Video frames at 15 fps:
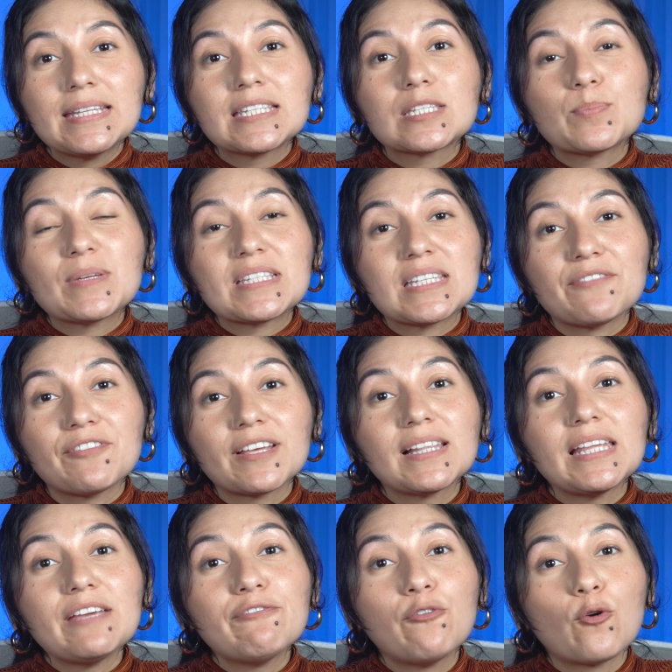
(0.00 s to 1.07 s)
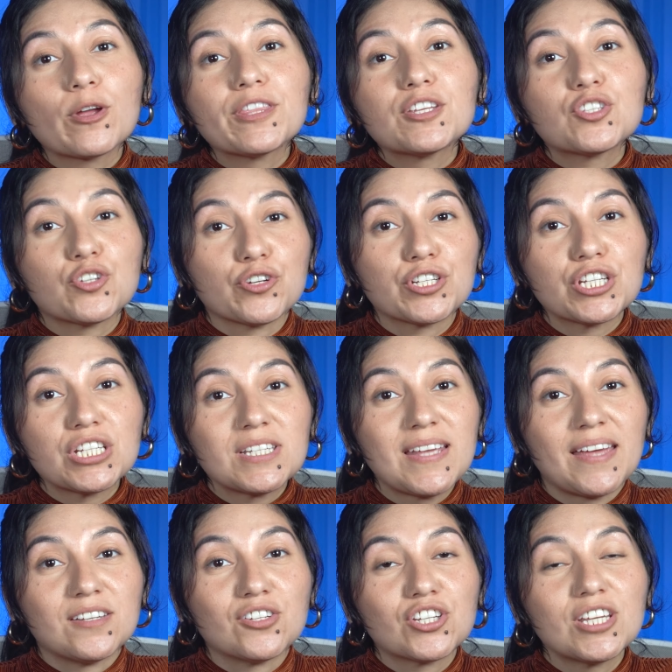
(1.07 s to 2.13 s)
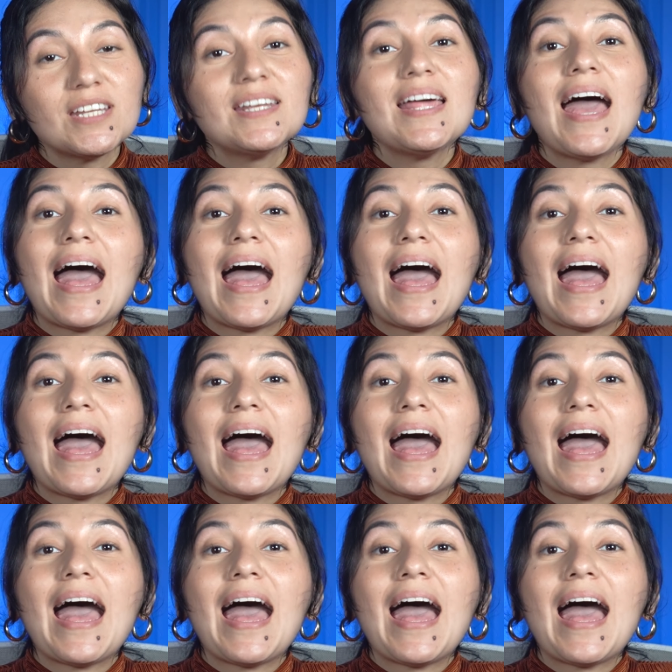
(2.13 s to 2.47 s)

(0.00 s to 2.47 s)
specifically for the search intention